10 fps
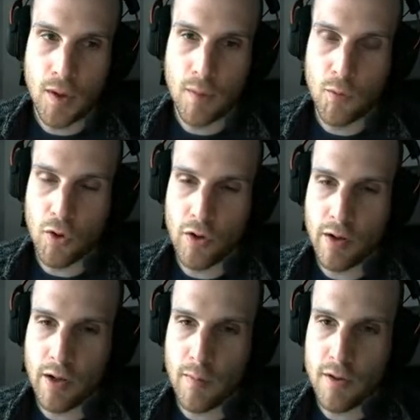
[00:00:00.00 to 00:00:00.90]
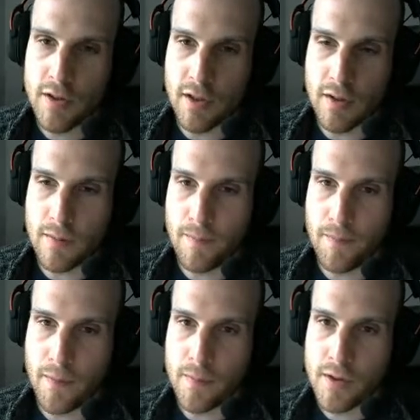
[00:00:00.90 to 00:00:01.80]
I'm not hearing any music.
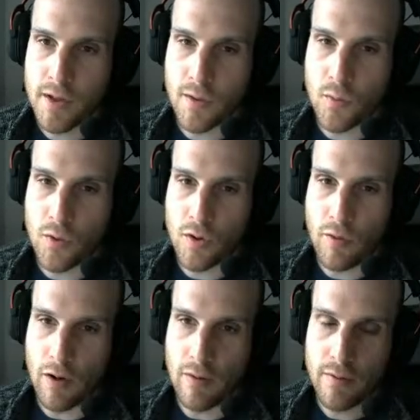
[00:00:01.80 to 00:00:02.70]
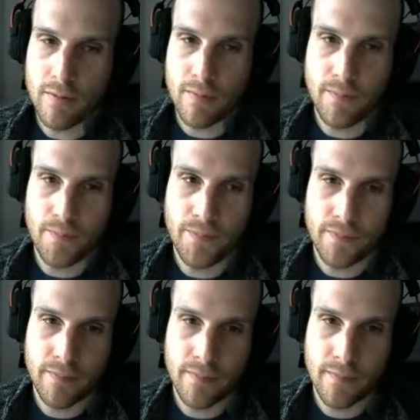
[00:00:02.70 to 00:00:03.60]
I'm just gonna walk around.
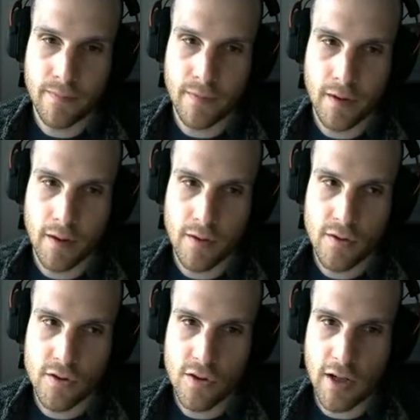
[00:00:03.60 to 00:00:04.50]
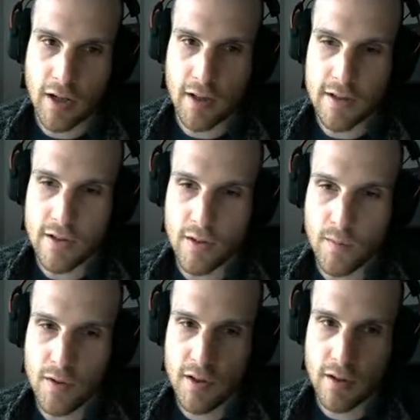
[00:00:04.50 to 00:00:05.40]
Just check that there's no
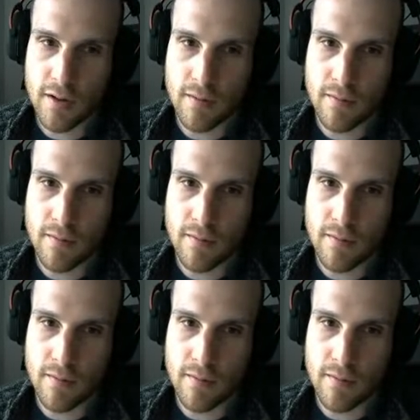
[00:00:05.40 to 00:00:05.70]
music.